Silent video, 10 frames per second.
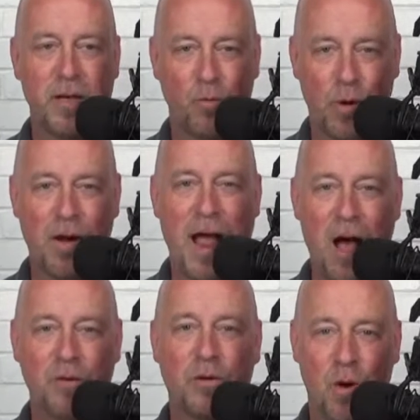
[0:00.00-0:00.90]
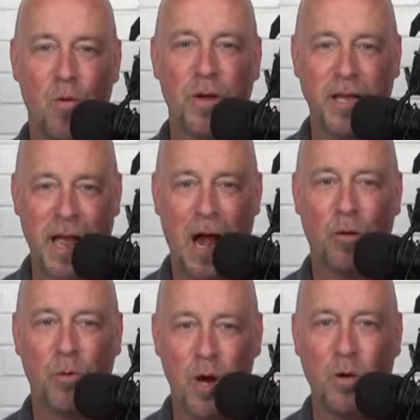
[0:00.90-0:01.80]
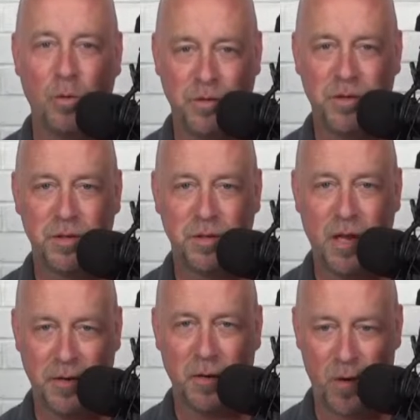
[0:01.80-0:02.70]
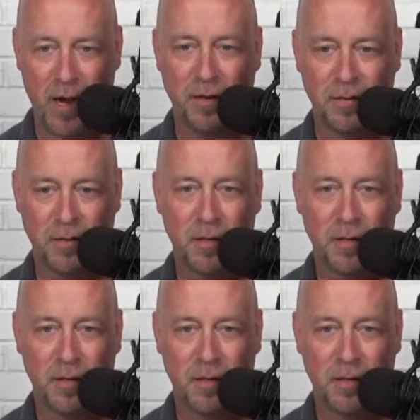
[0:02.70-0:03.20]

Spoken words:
We're outgrowing our roads in Durant.